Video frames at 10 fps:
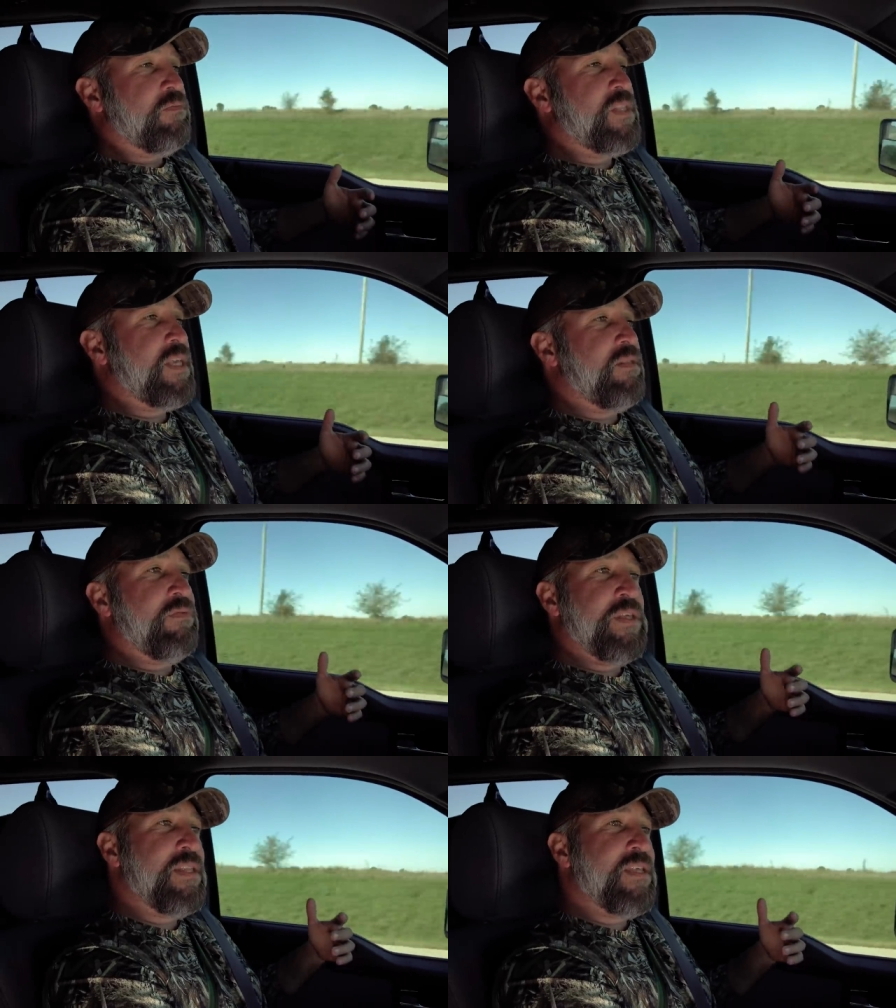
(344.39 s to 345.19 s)

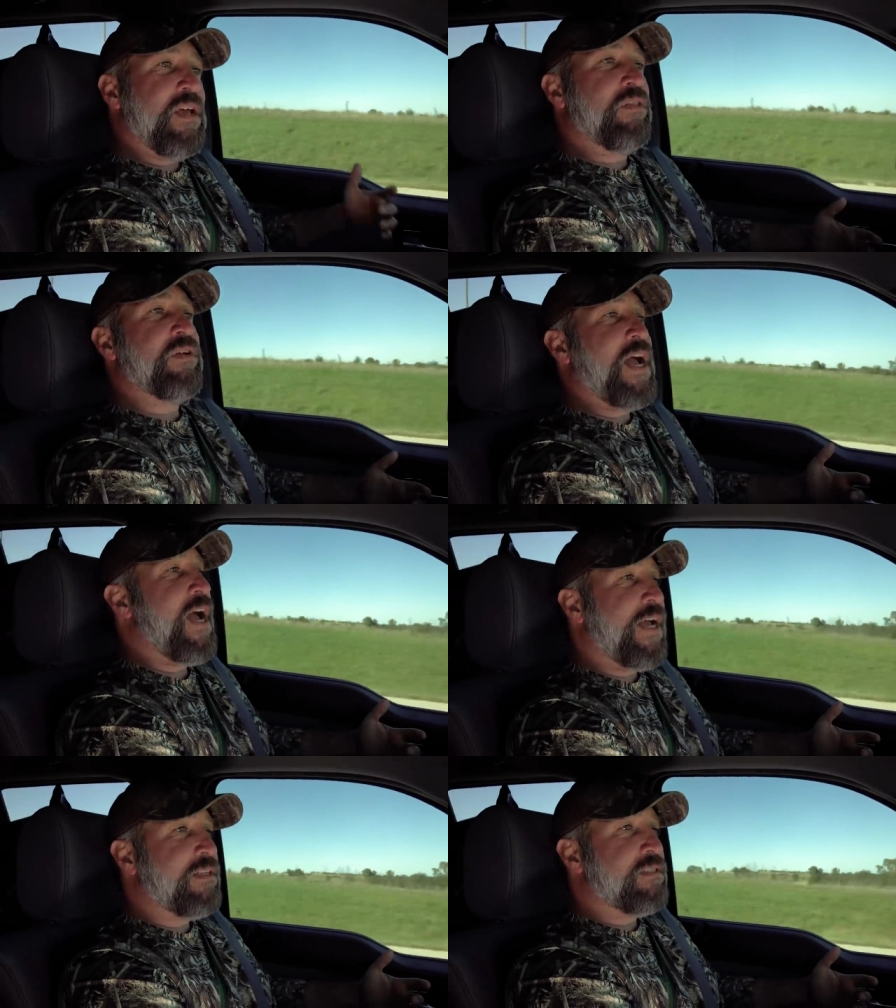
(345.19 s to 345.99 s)
than the other
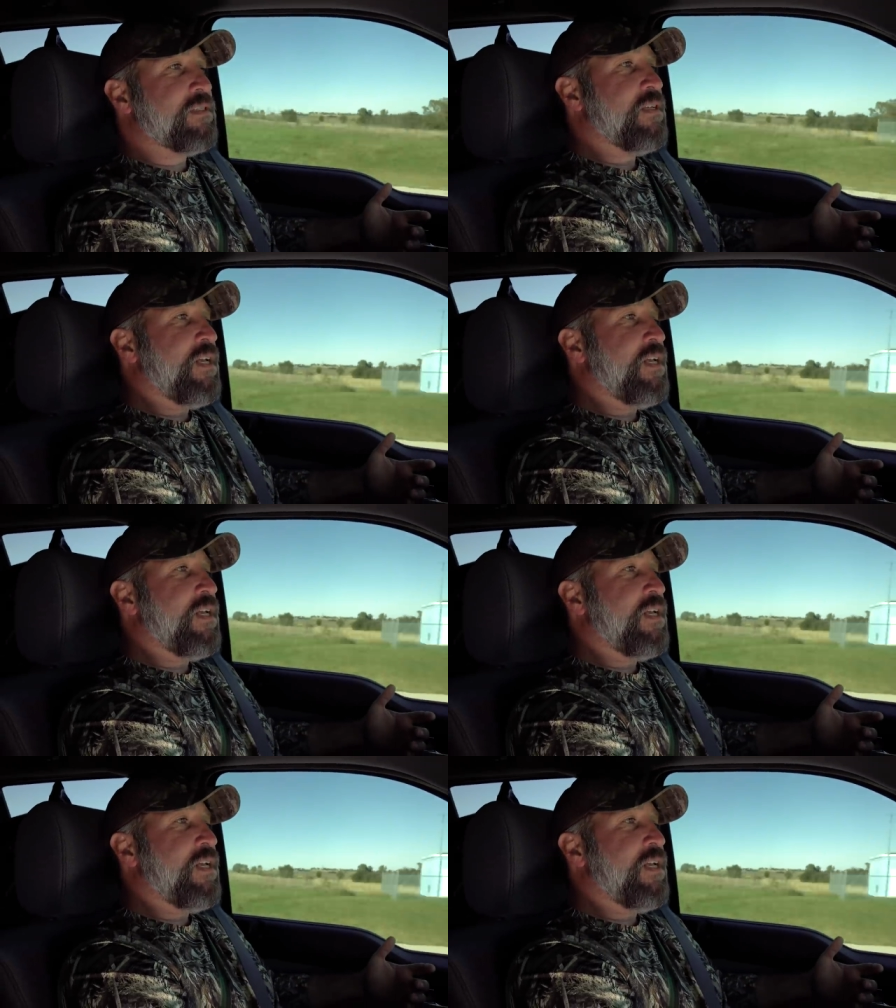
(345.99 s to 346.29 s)
guys.